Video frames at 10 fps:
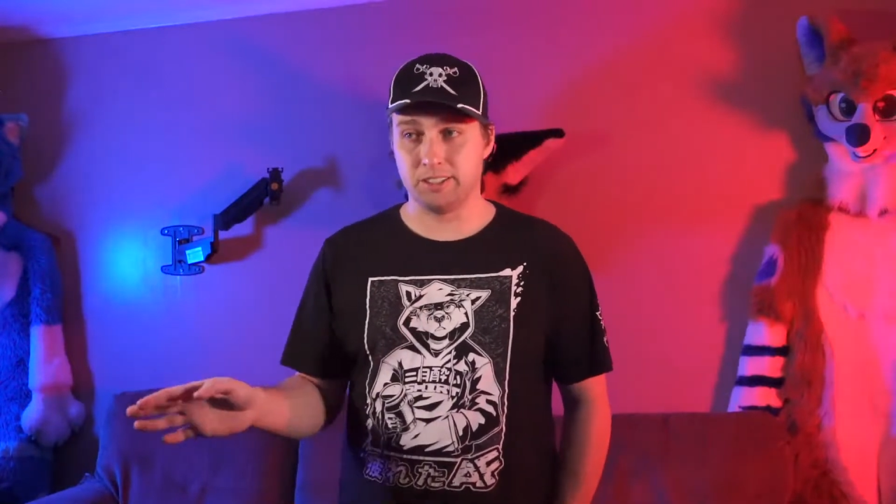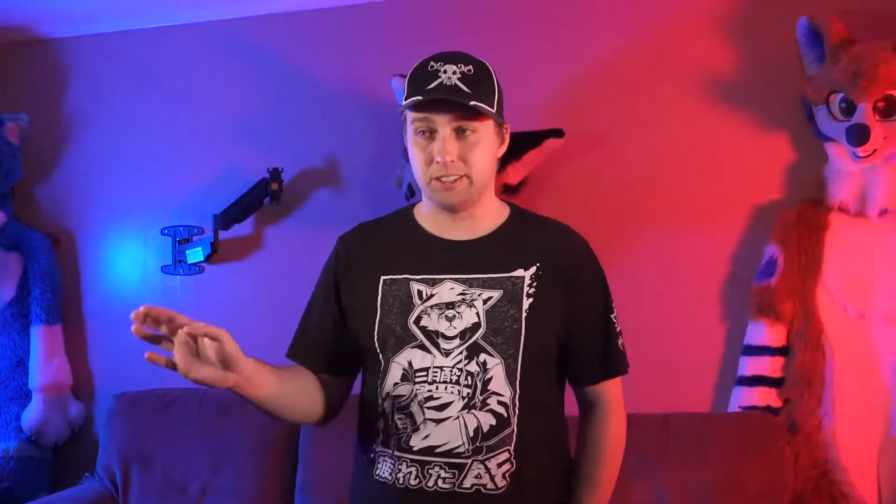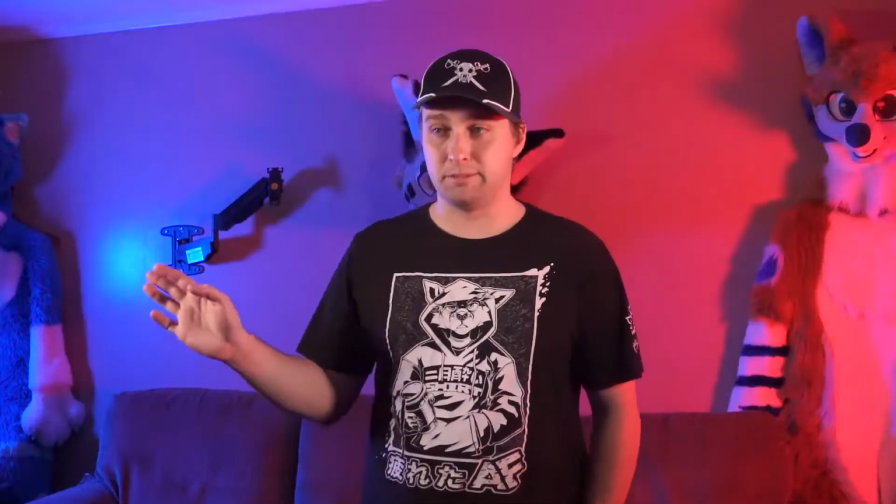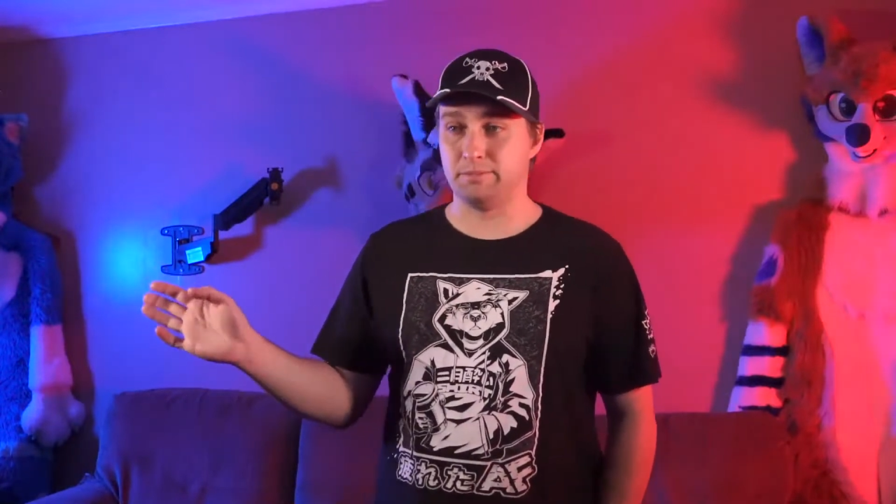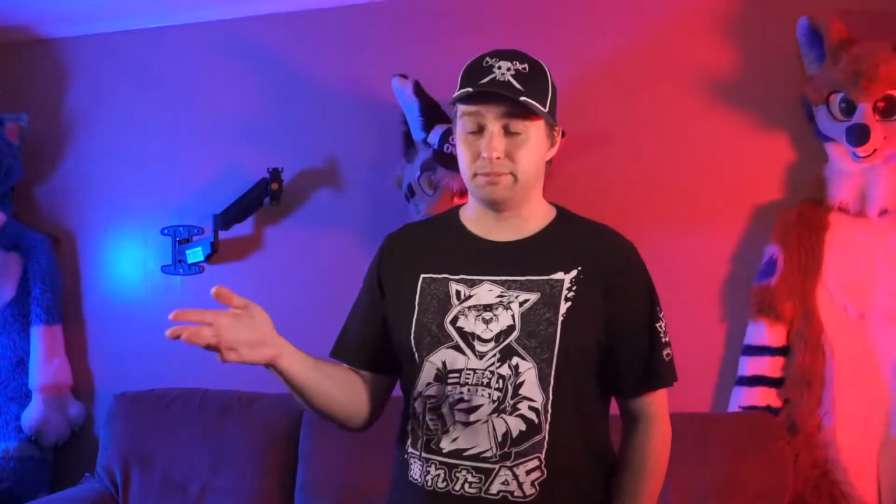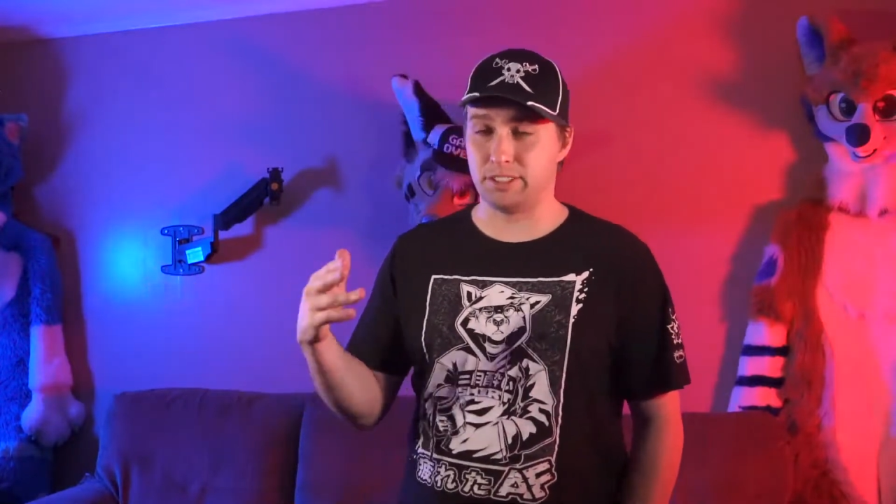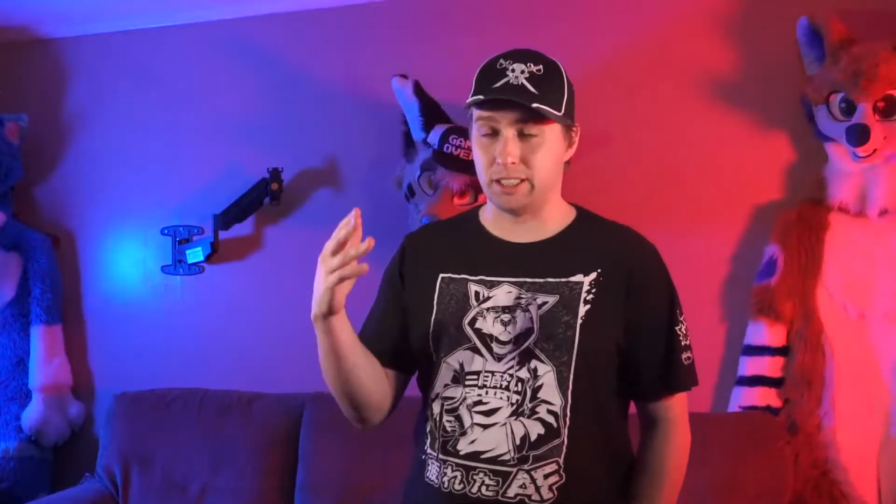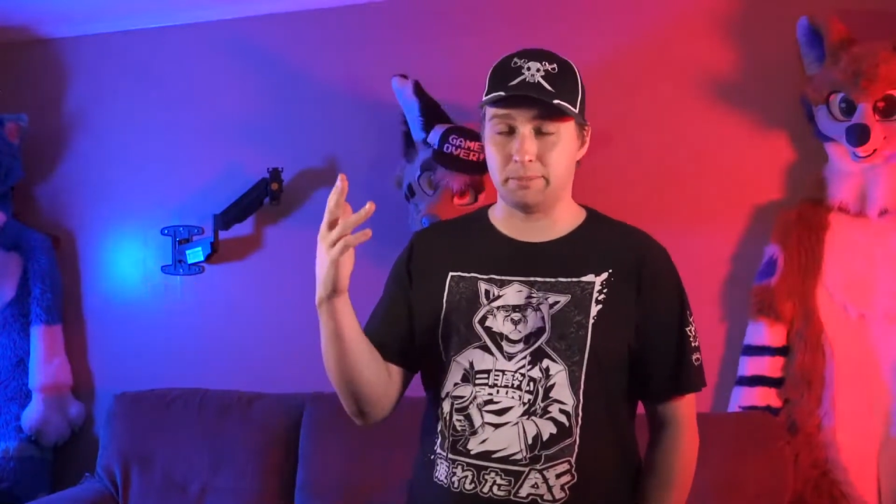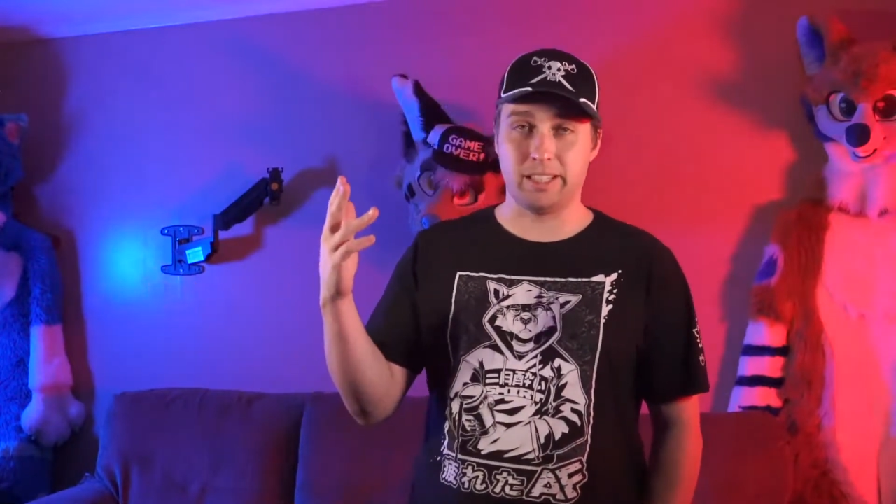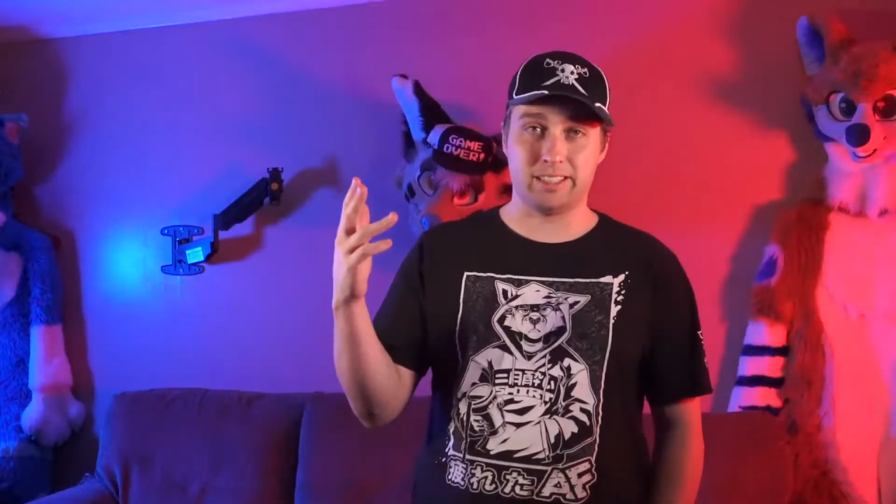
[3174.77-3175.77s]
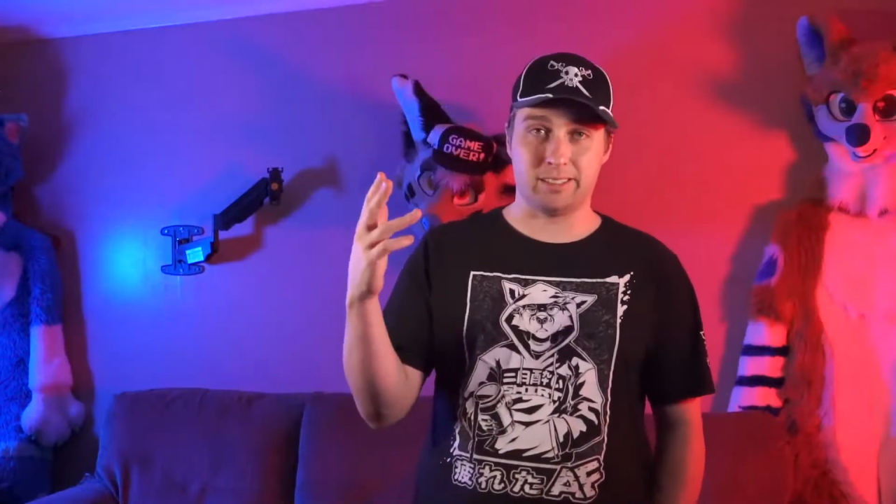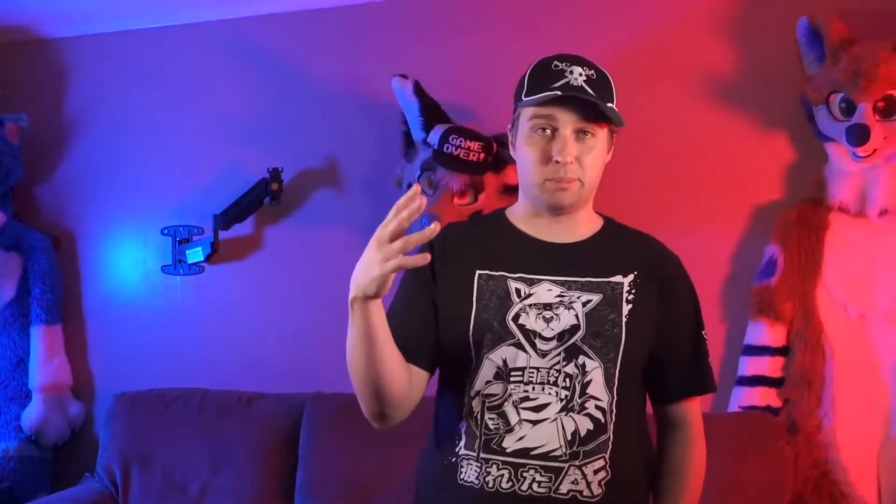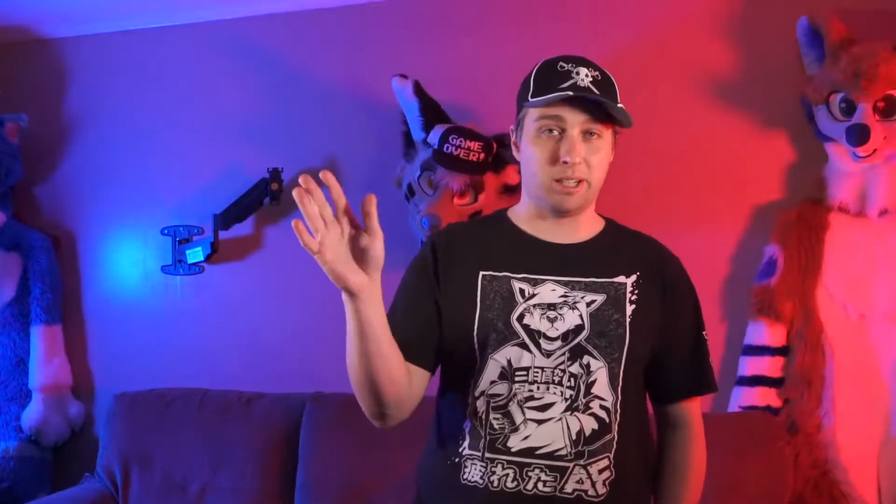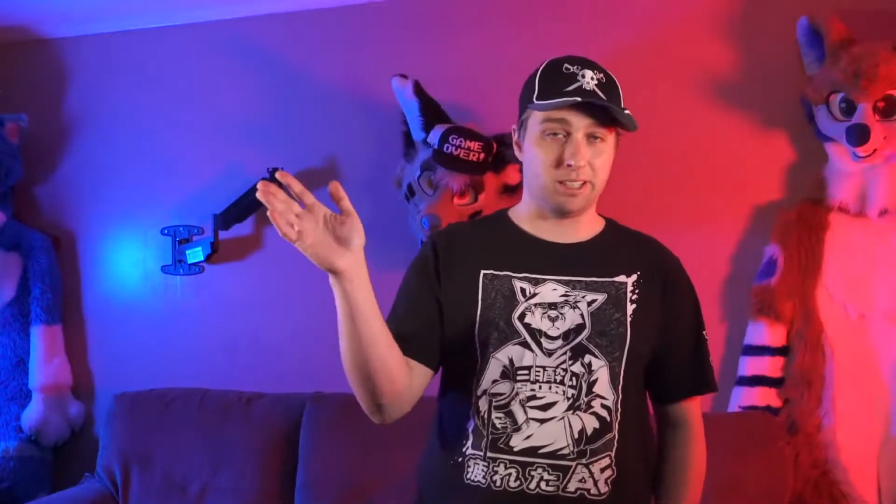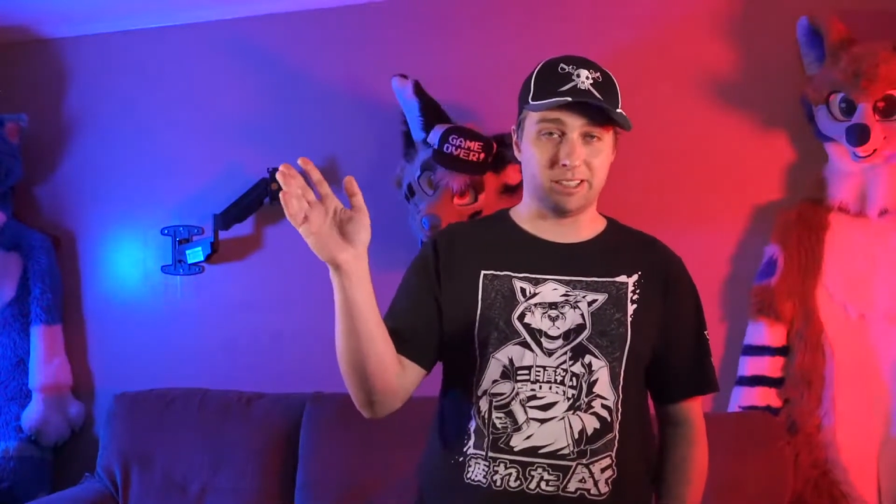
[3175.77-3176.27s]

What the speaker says: You shouldn't try to make the pug a